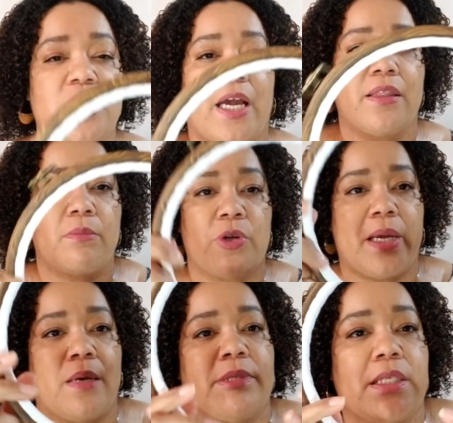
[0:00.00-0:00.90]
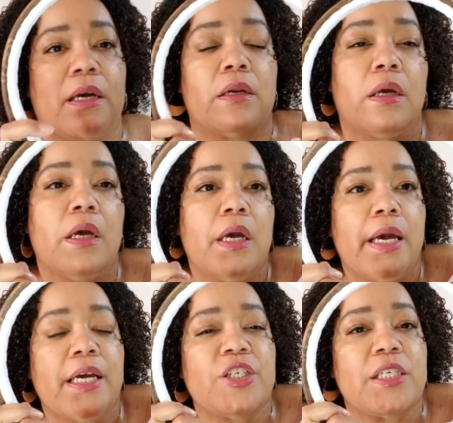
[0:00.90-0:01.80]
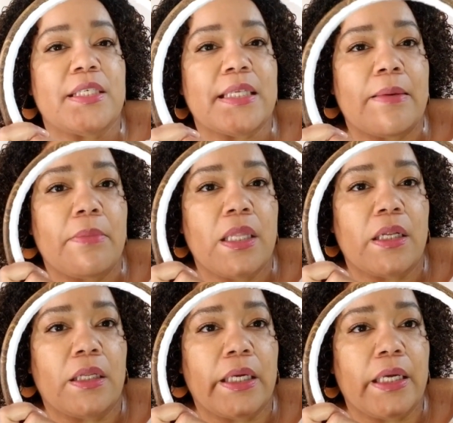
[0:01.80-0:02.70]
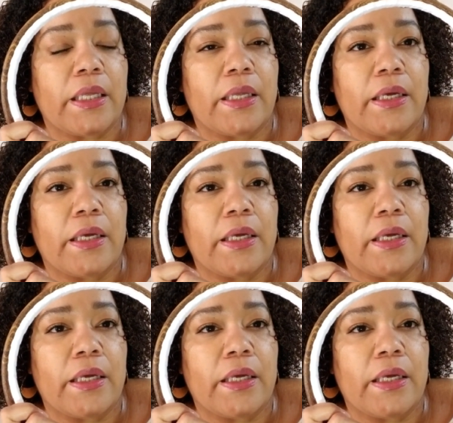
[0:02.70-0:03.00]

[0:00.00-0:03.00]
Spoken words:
got them on Amazon. And she sent me the link